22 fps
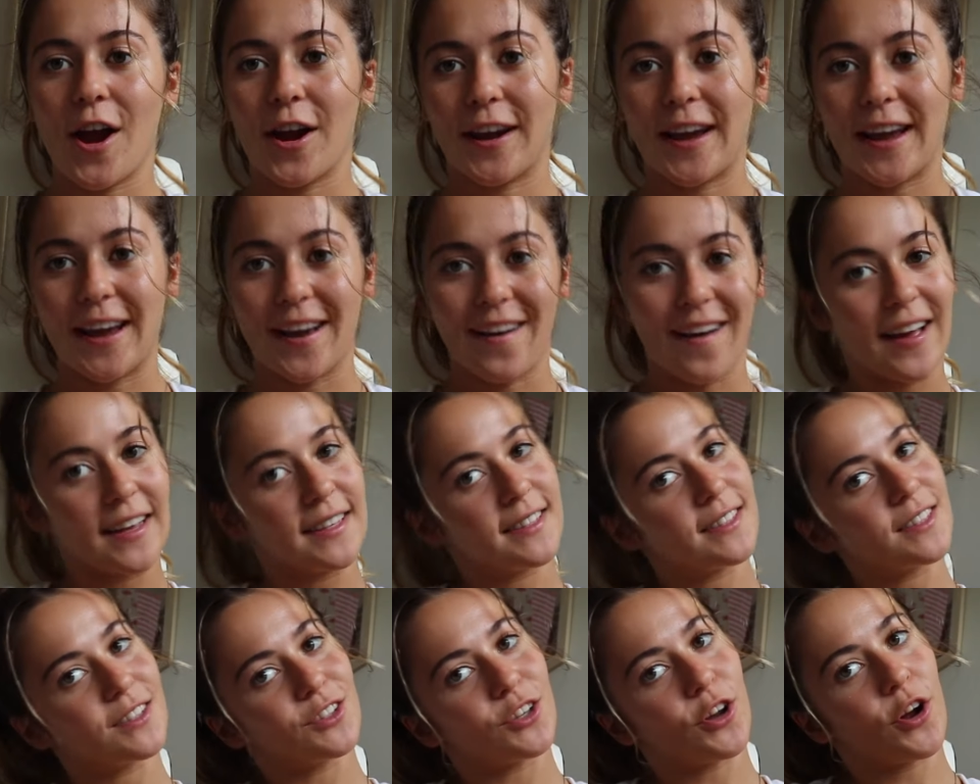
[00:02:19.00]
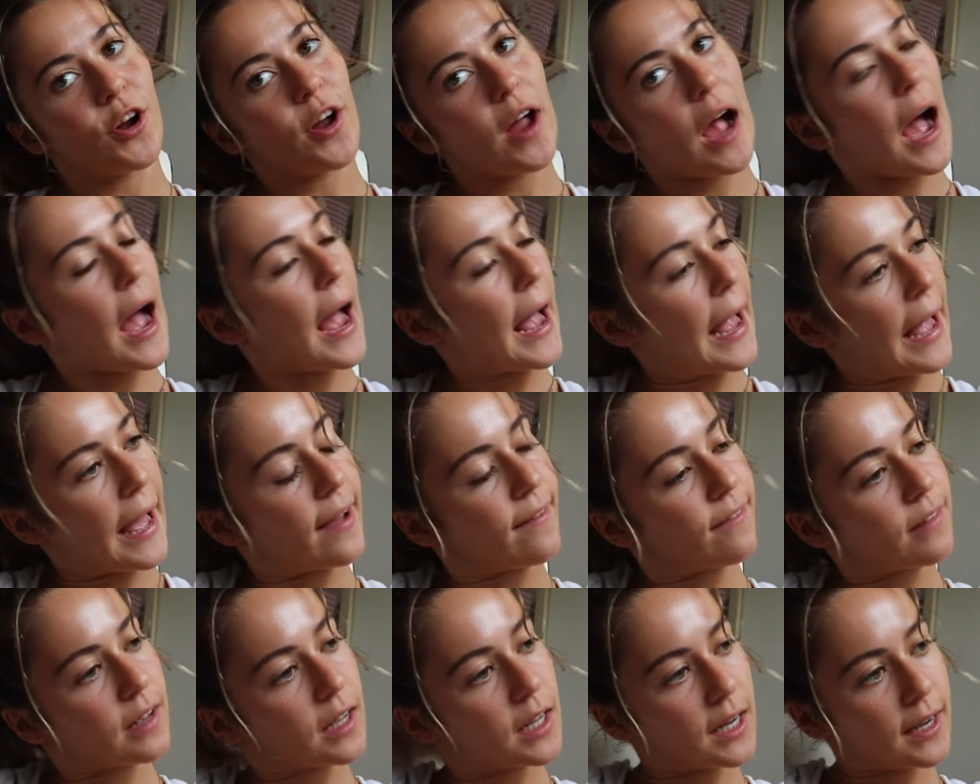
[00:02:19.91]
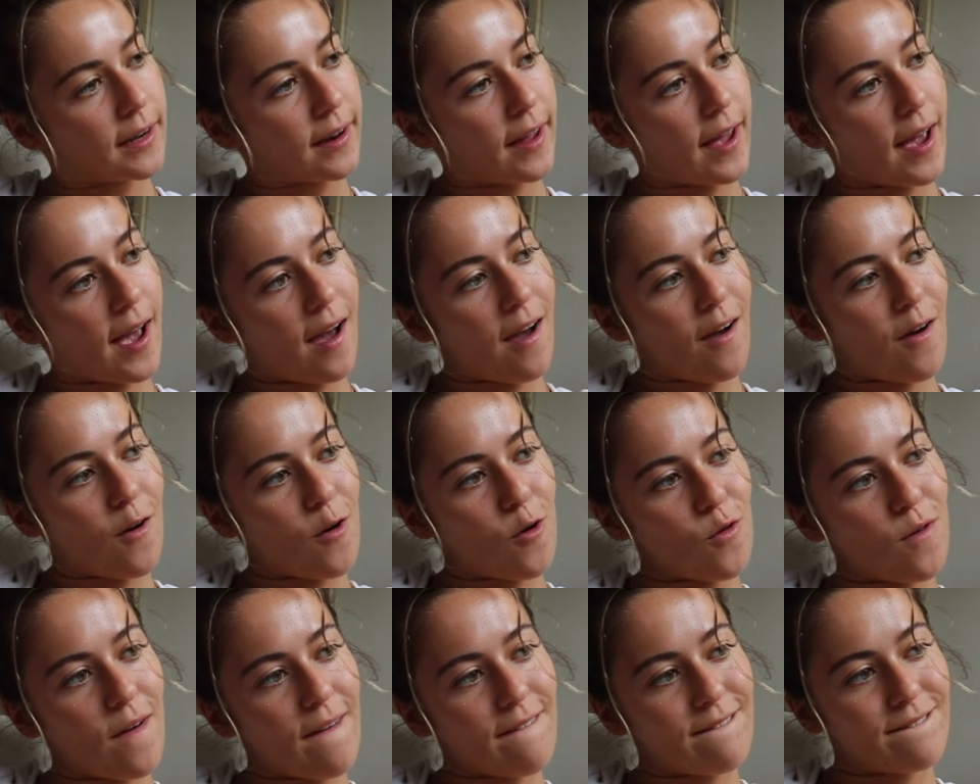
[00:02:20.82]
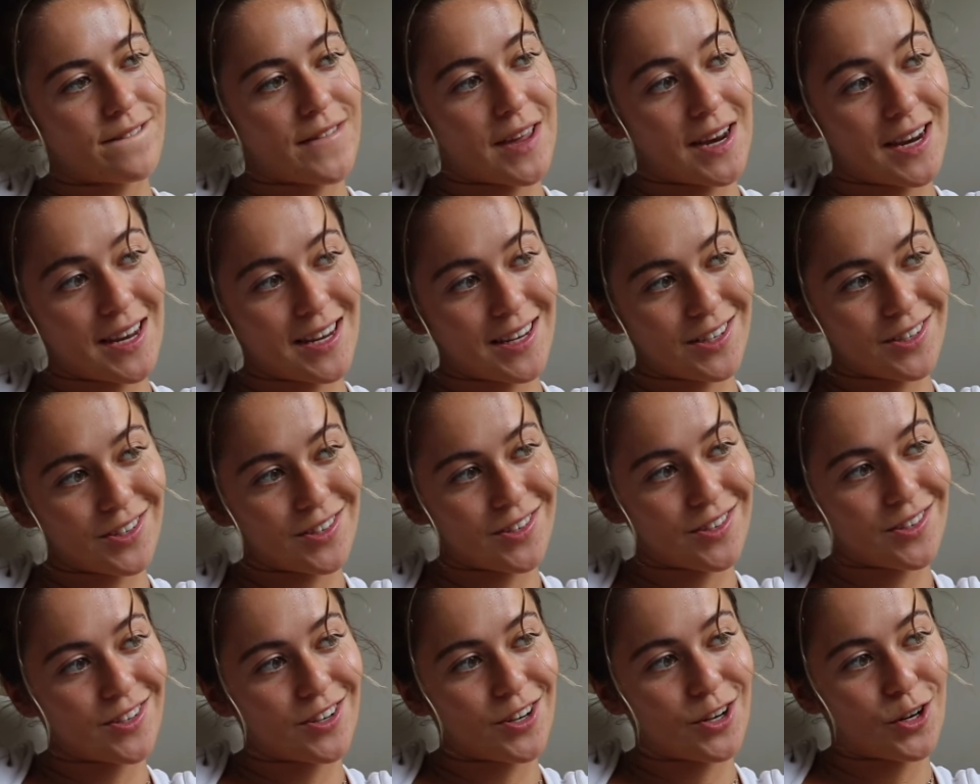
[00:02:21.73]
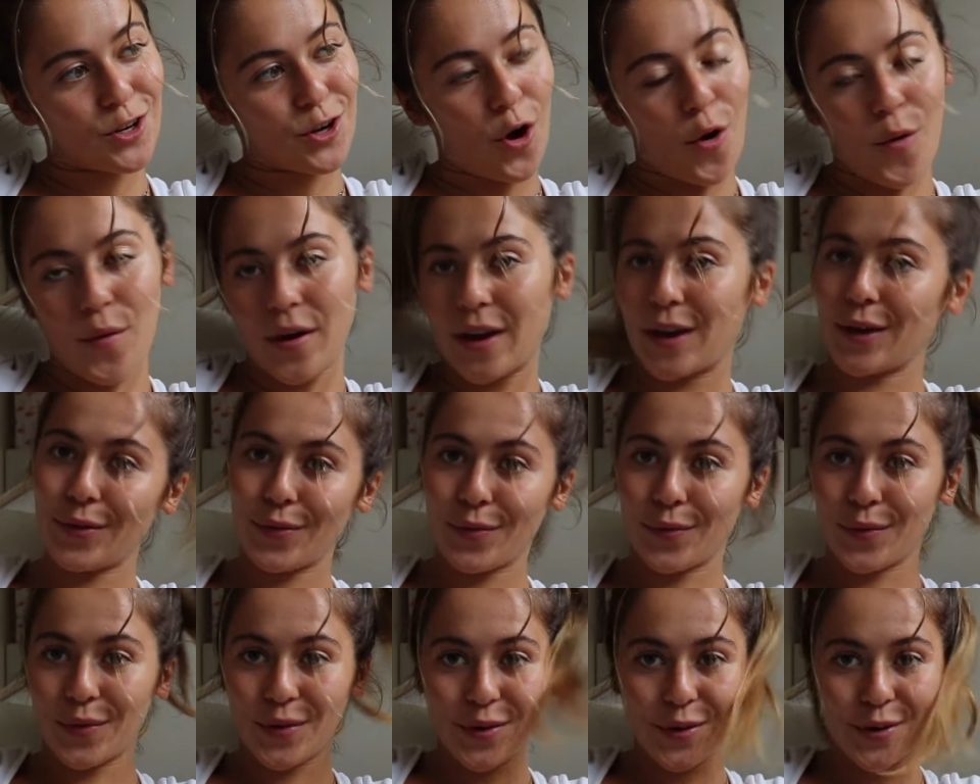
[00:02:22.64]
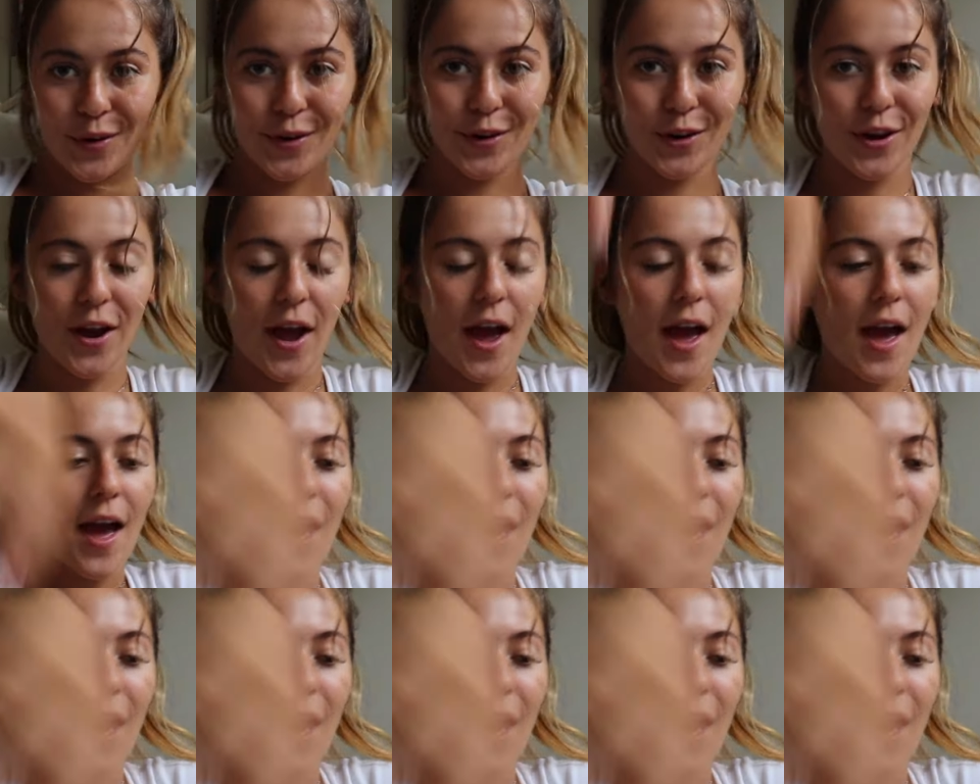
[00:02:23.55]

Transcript: okay guys, so I have now finished going through